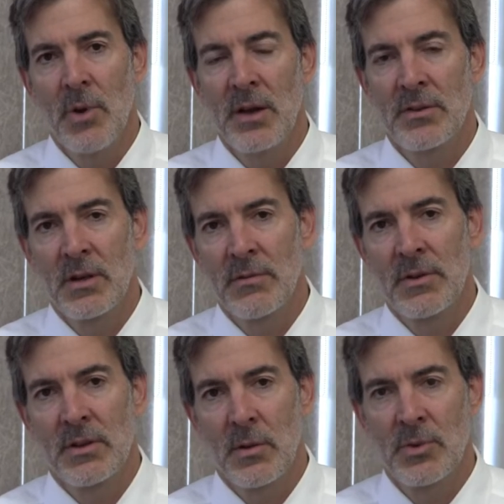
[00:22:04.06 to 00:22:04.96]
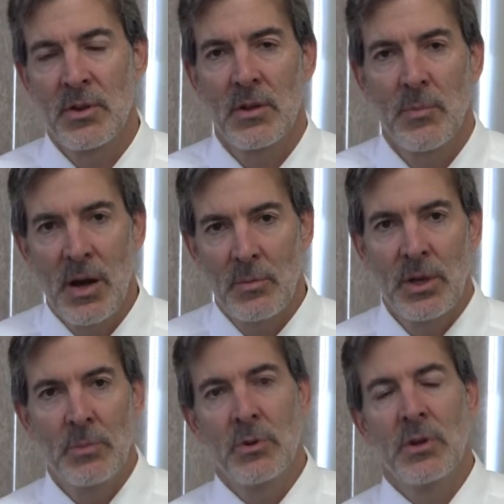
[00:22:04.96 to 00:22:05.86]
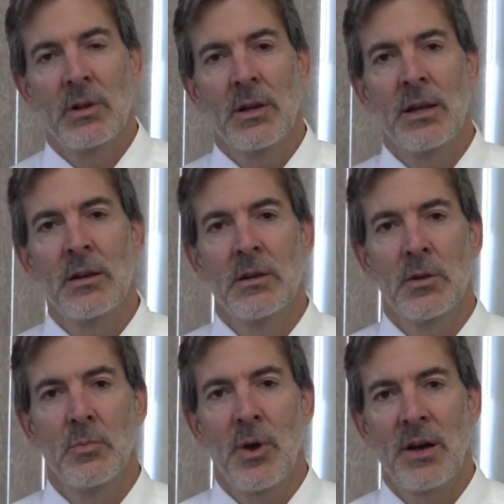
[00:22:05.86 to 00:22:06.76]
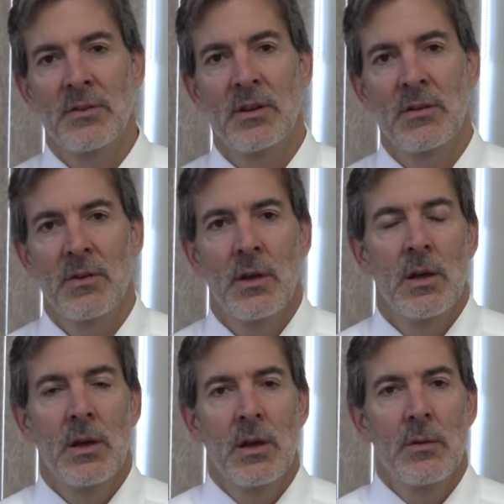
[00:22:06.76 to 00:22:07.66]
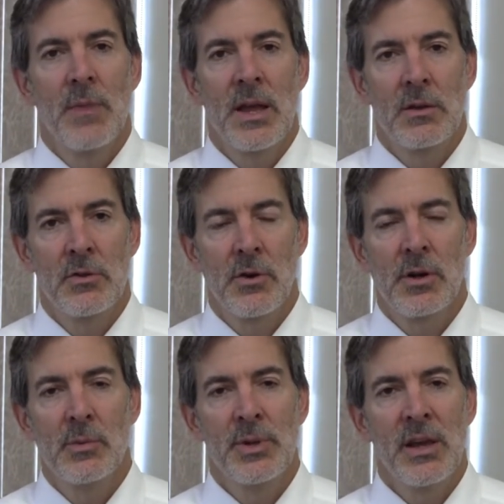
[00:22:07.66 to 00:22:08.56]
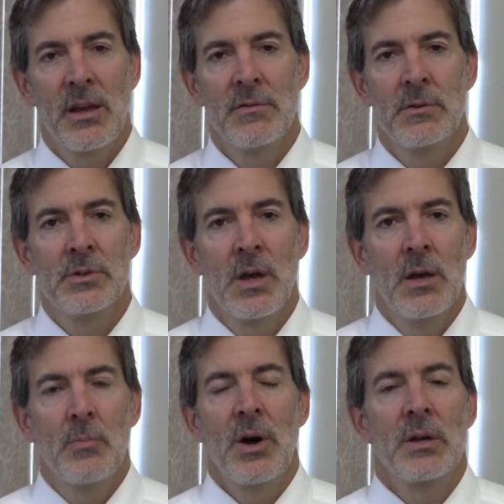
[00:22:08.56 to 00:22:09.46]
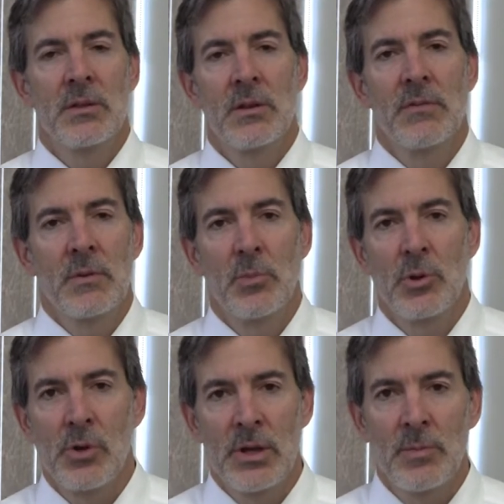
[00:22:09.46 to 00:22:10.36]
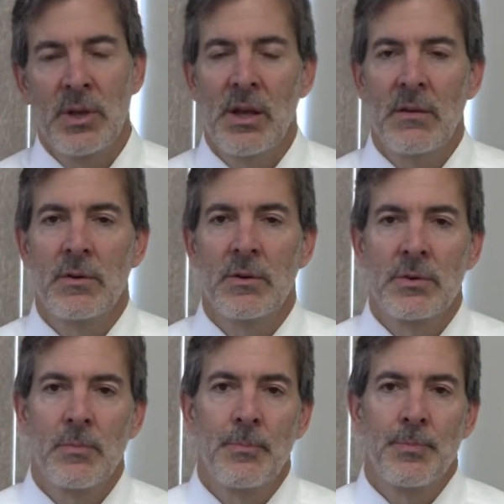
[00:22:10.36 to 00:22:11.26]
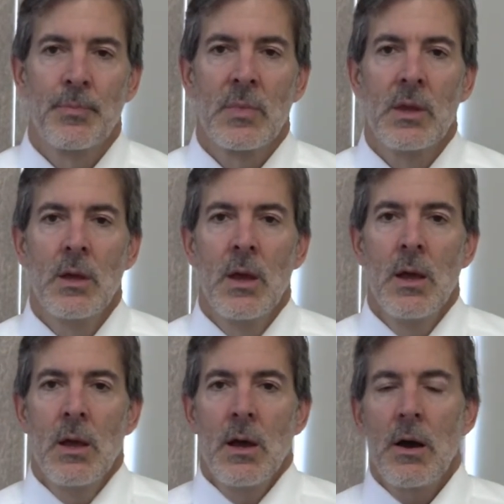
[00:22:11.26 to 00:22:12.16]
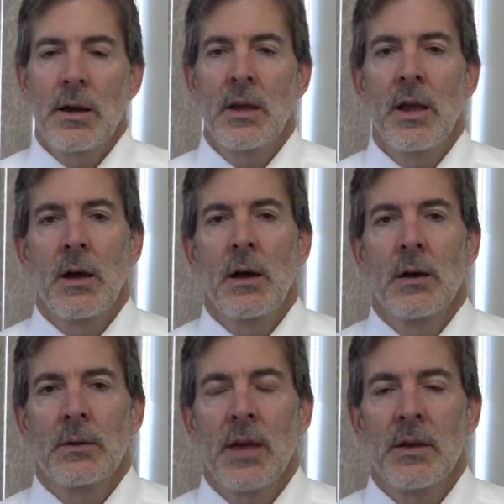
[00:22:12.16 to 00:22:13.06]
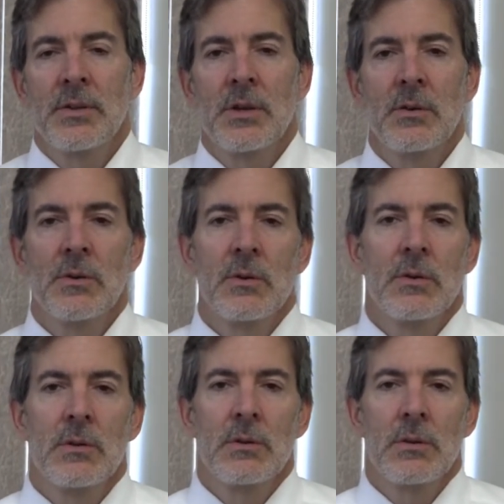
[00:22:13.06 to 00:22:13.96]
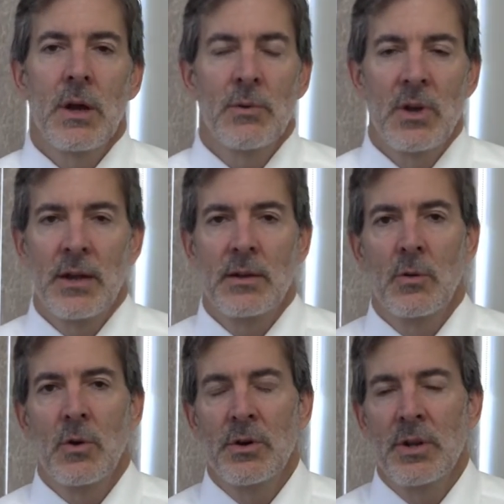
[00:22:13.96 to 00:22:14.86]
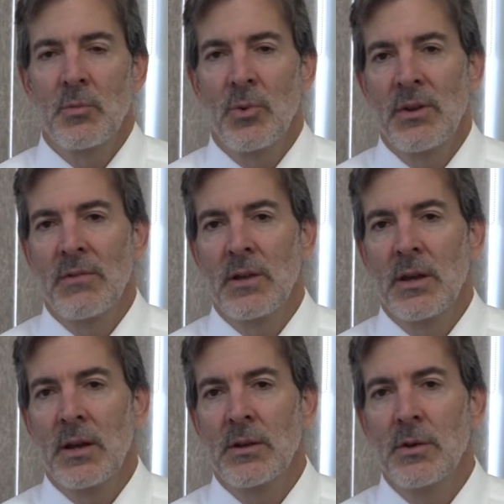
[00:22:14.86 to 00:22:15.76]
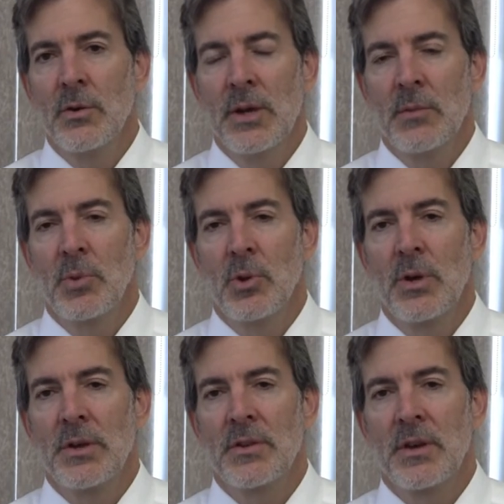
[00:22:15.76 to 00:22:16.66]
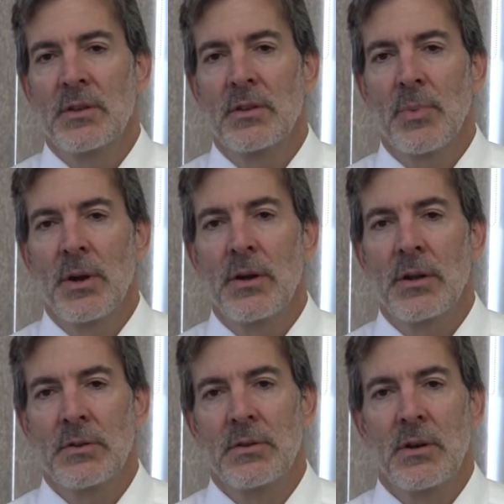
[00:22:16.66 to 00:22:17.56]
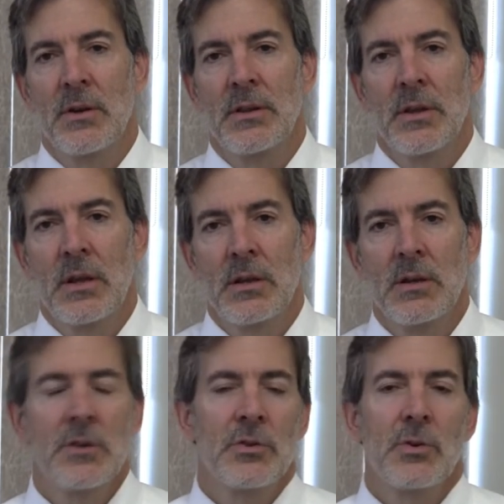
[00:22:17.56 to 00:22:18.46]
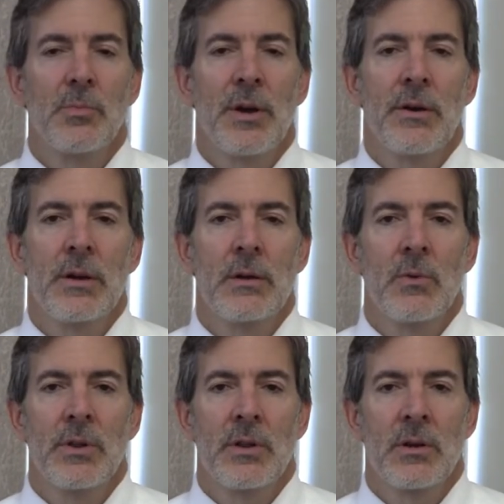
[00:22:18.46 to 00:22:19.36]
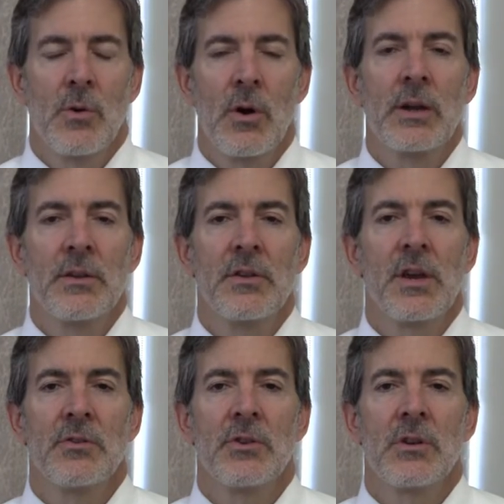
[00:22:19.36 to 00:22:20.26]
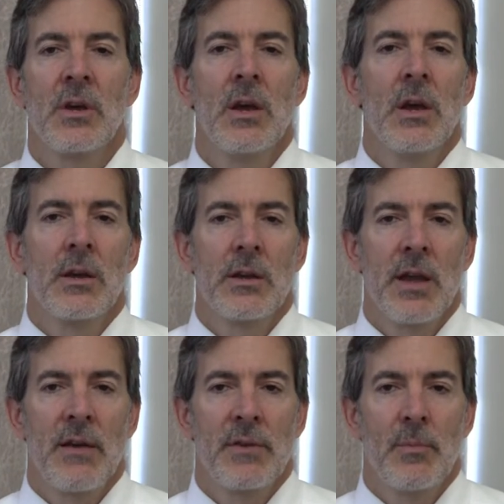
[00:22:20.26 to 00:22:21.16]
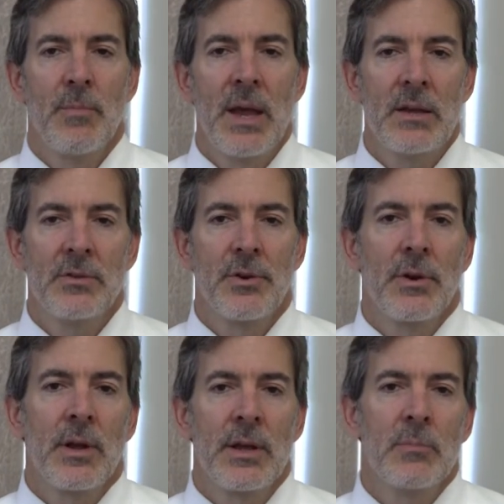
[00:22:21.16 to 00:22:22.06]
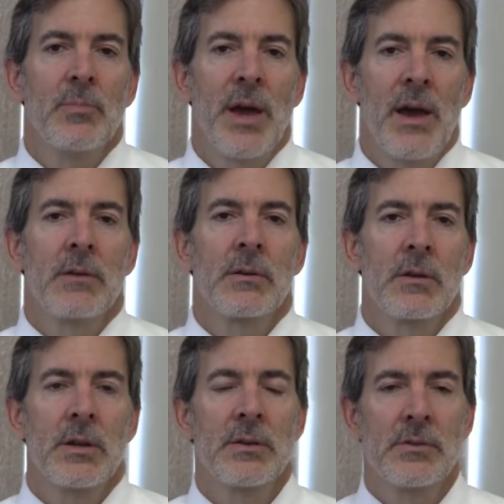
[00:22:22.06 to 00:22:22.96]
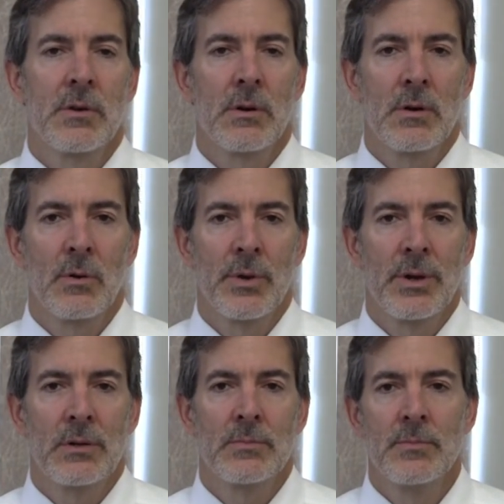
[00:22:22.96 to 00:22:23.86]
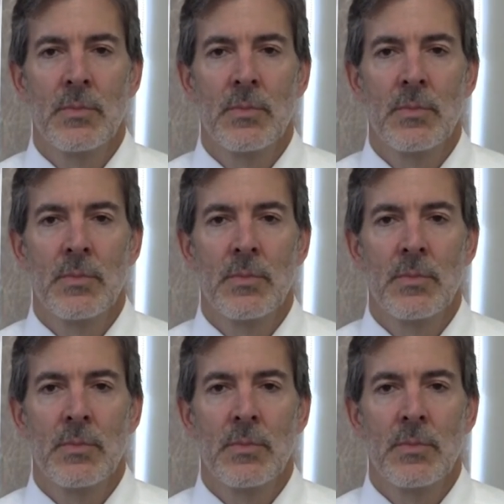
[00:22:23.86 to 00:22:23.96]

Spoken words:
Positive assumptions about people that lead to positive managerial behaviors, positive employee behaviors. All right, Cassio, I would like to quote him briefly. A new employee's experience during the initial period with an organization can have a major impact on his or her career.